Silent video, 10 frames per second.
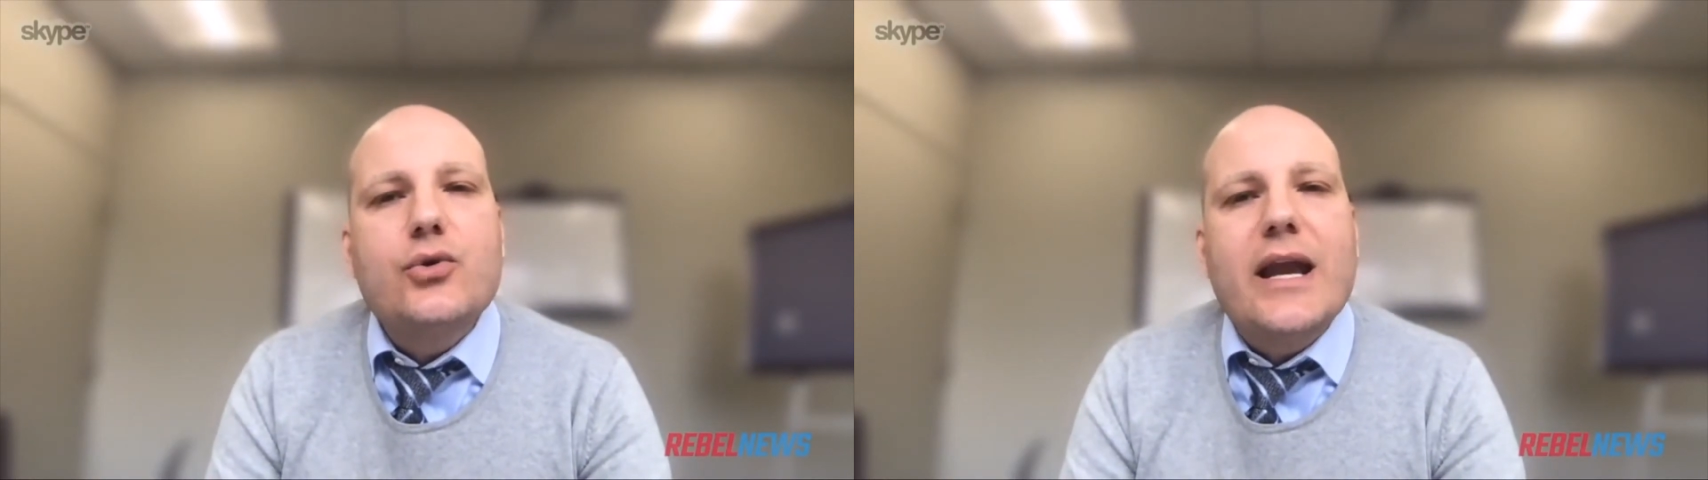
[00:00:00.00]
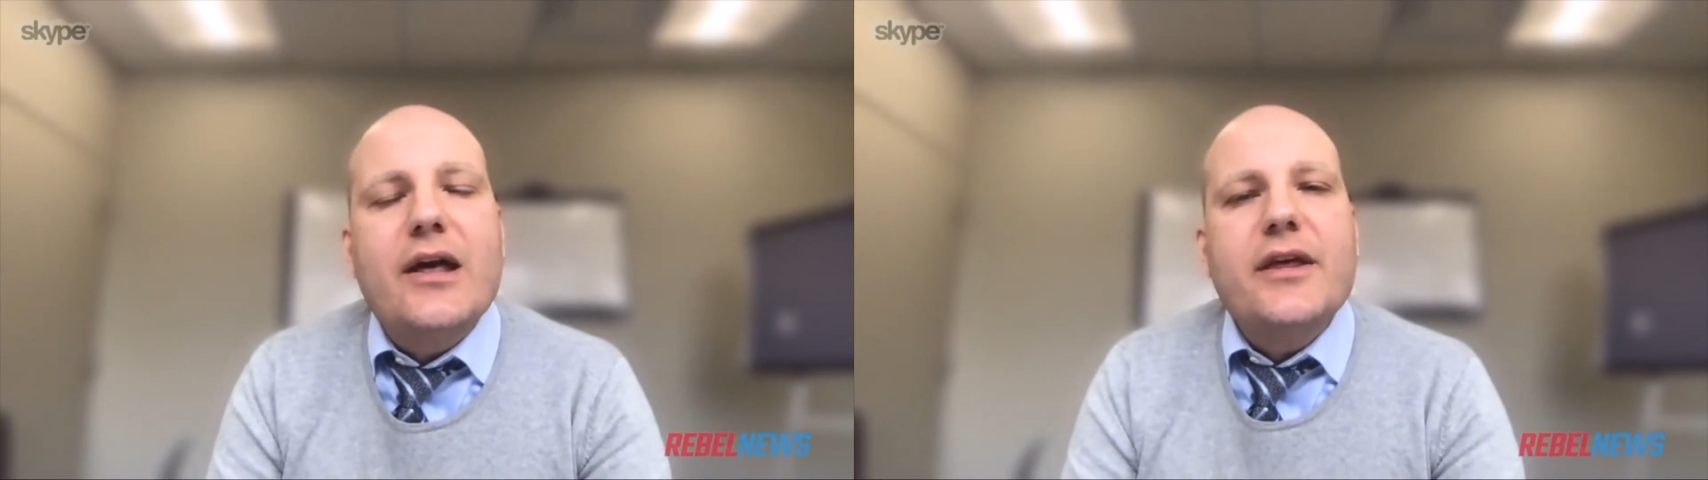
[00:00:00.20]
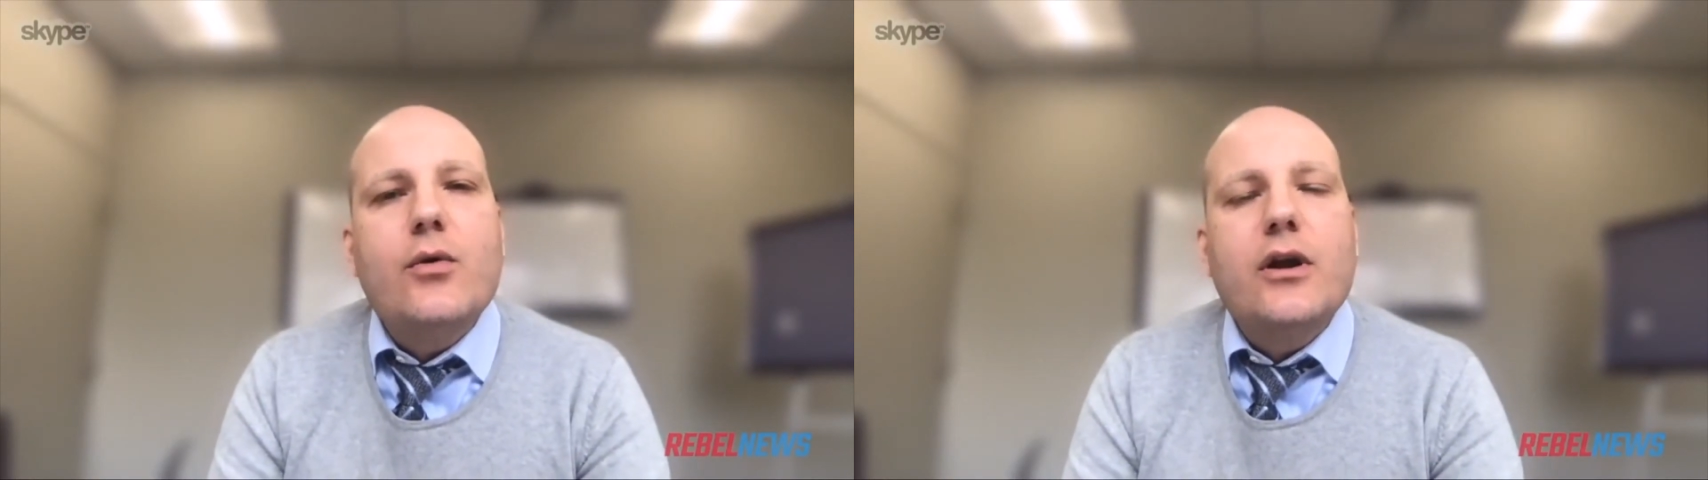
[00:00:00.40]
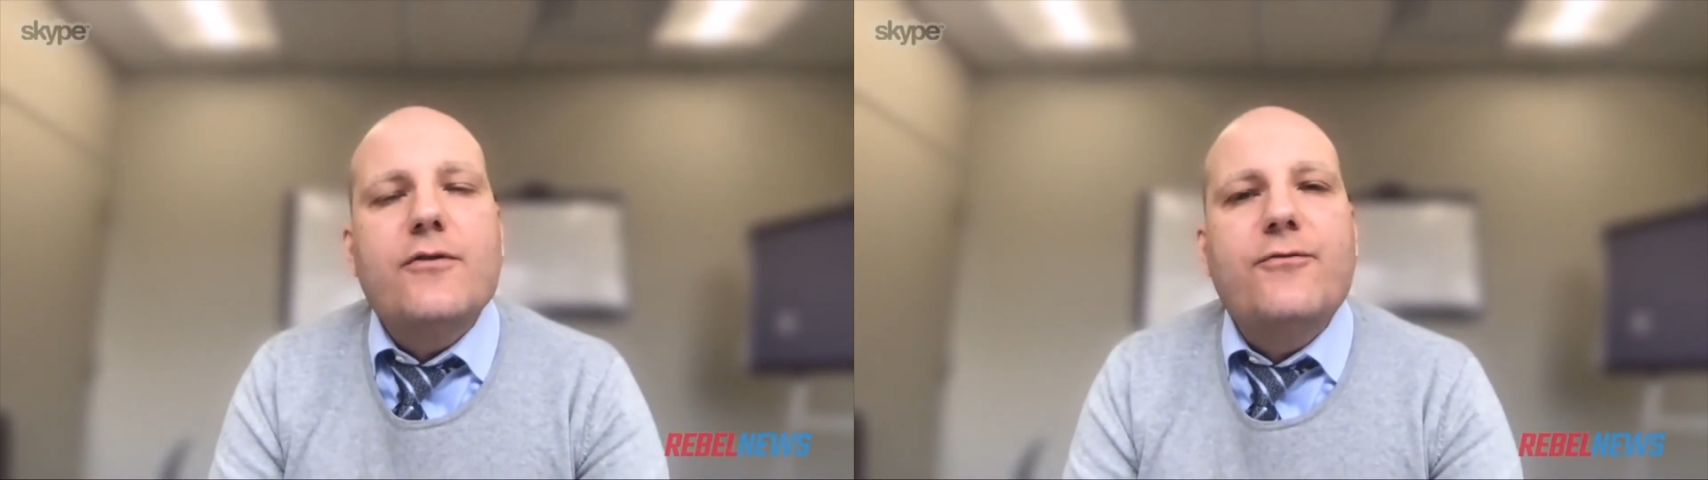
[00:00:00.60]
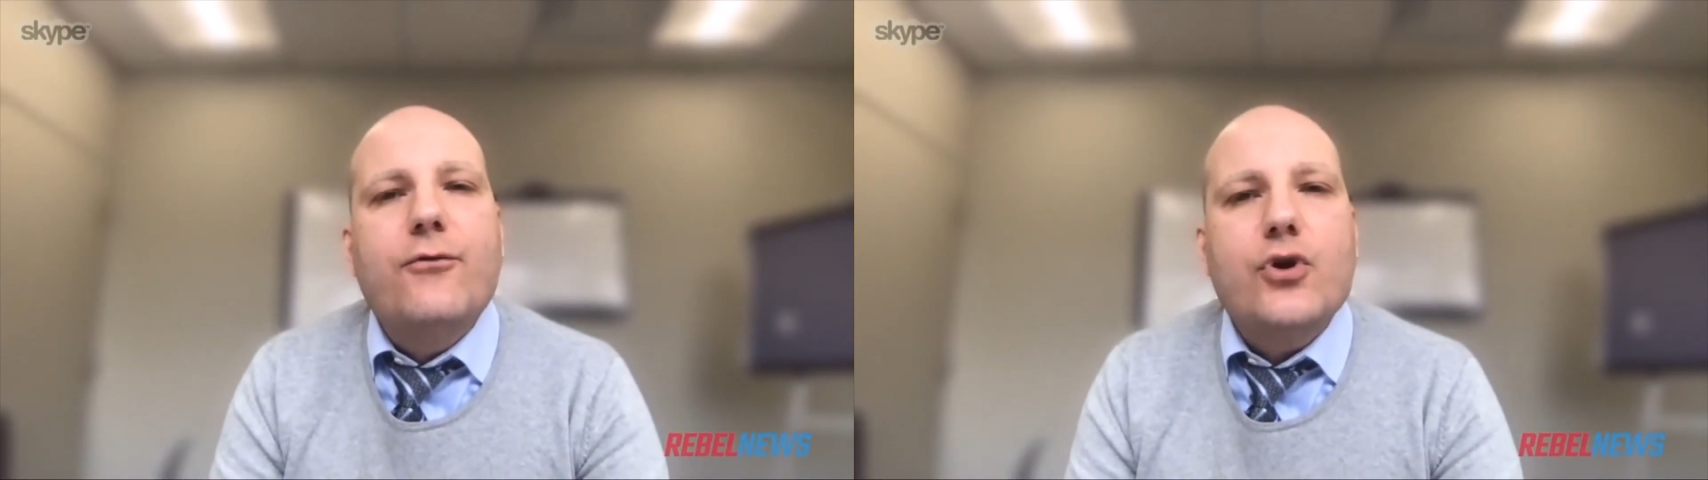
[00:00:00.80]
now they want
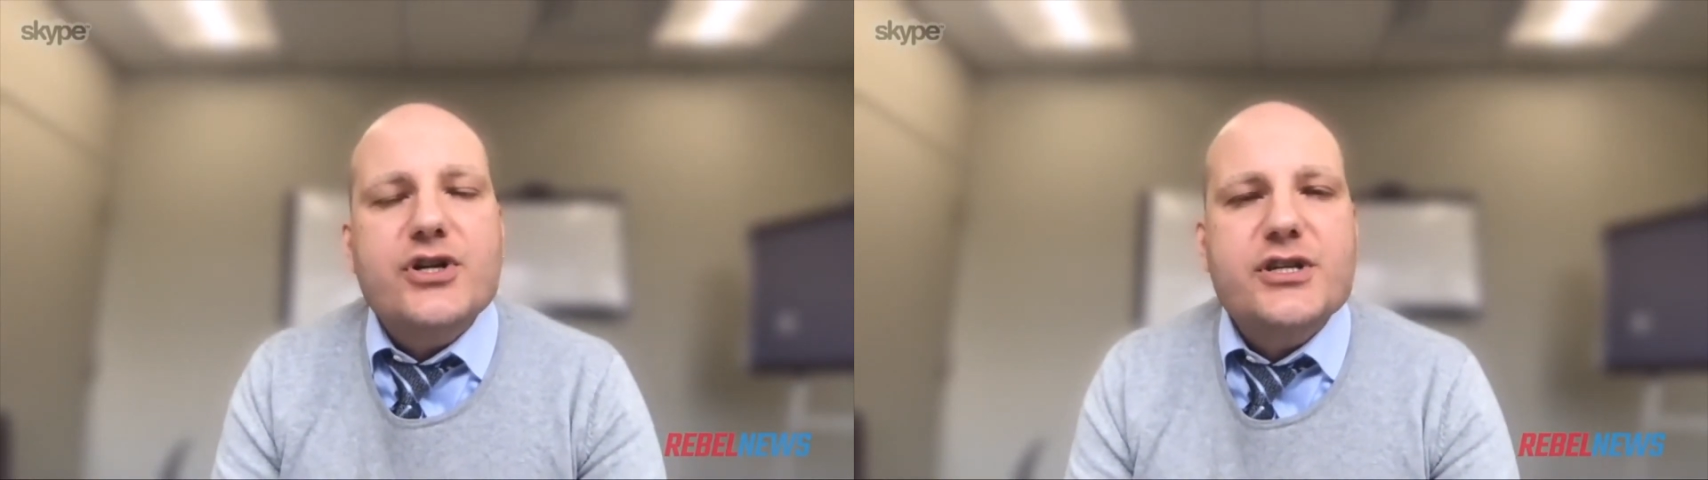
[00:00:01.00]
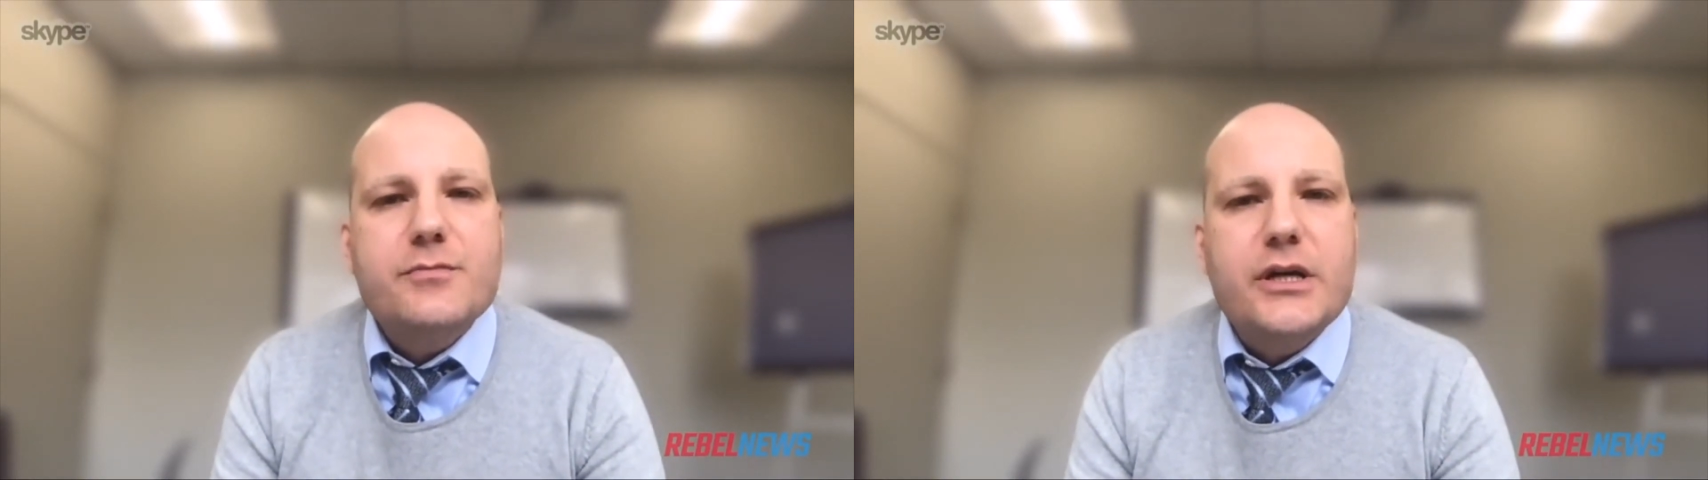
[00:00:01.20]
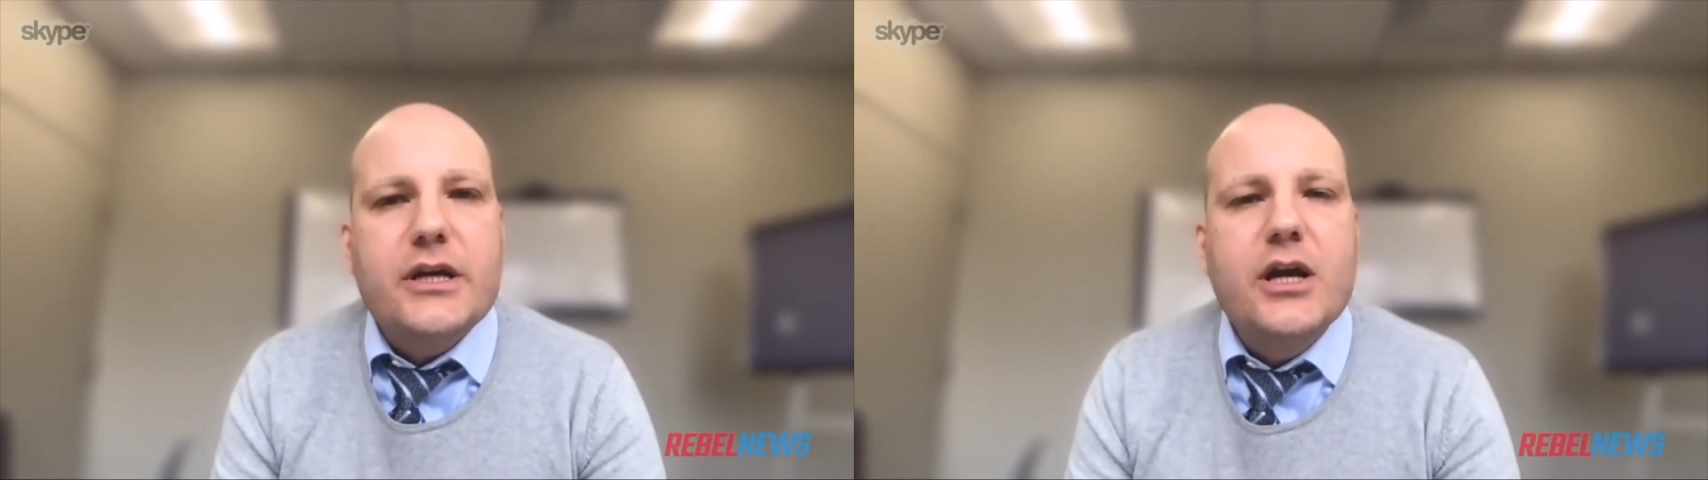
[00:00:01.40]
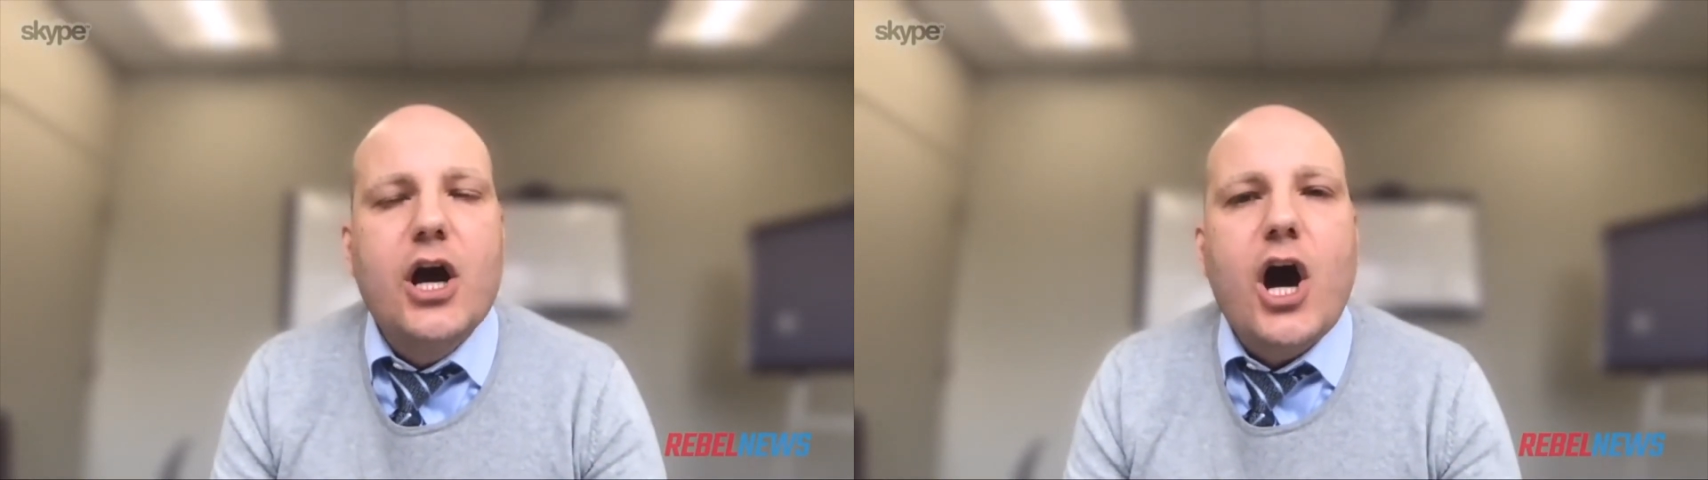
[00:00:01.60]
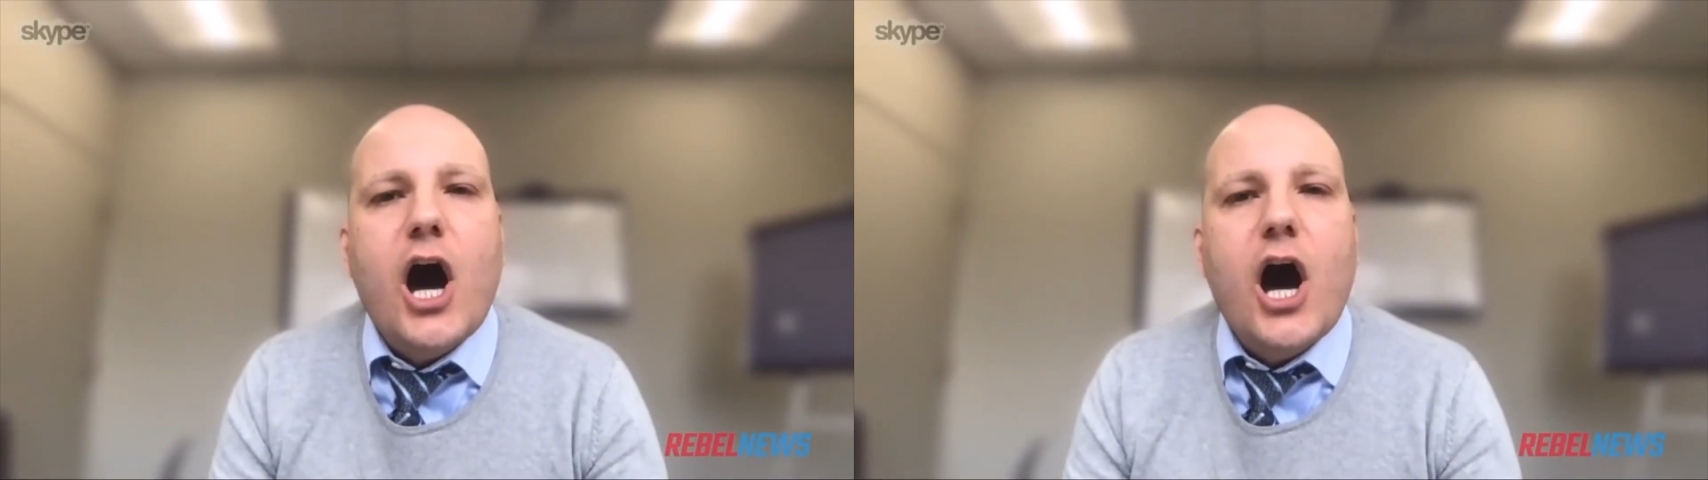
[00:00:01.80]
to force me